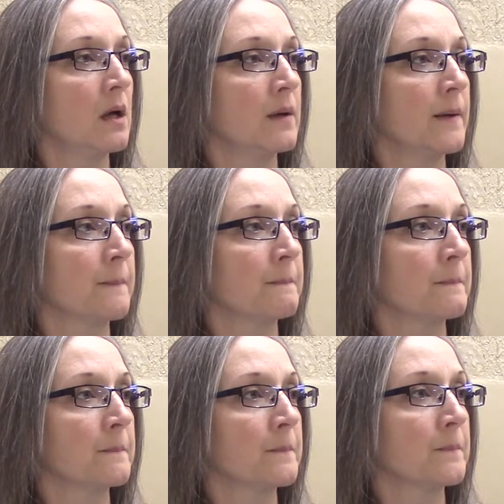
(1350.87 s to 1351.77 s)

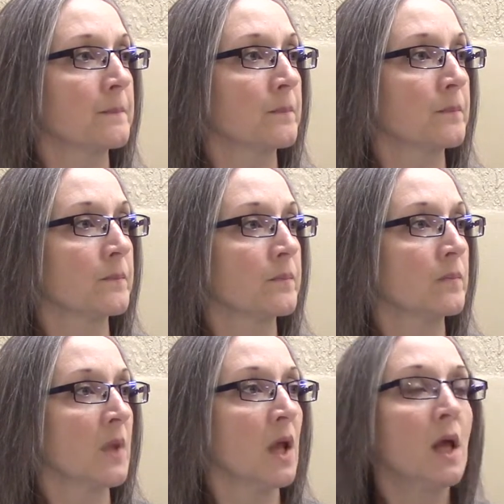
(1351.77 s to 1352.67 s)
America will
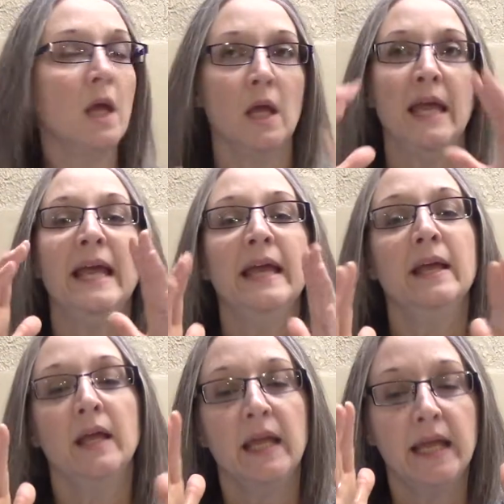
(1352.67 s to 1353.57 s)
follow and do
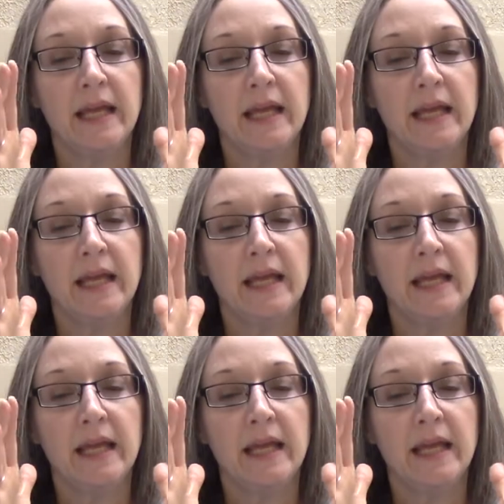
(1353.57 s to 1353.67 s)
that.